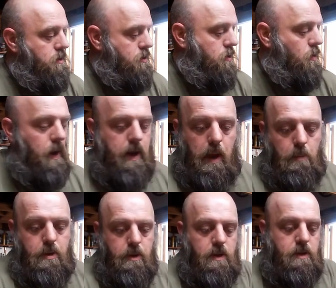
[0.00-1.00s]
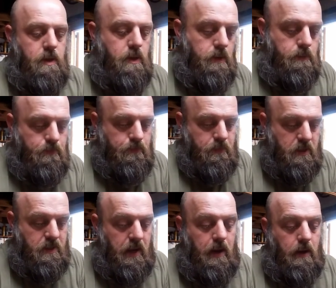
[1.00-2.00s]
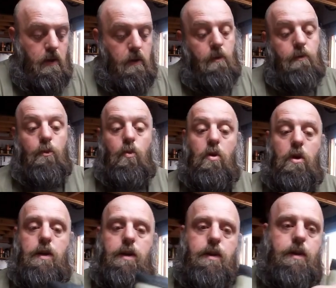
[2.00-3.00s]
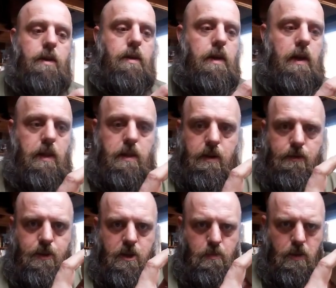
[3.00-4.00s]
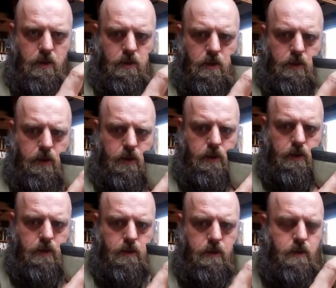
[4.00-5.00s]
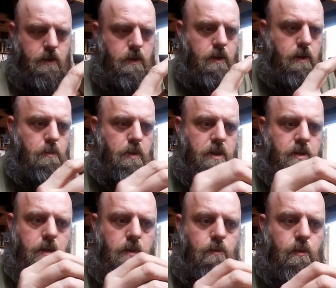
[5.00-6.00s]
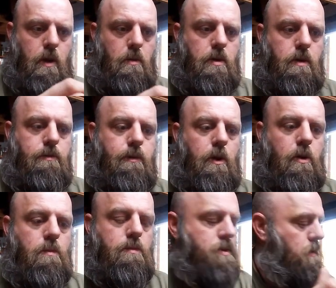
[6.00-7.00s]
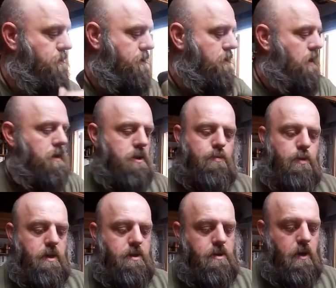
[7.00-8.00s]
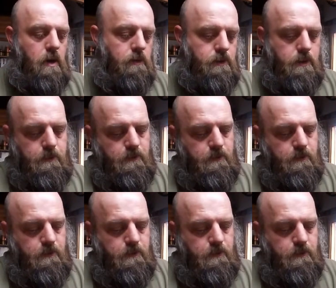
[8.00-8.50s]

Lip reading: So the way I put these in there is, for one, I left this piece on there. Just a little piece of rubber, foam, something or other. It's pretty soft.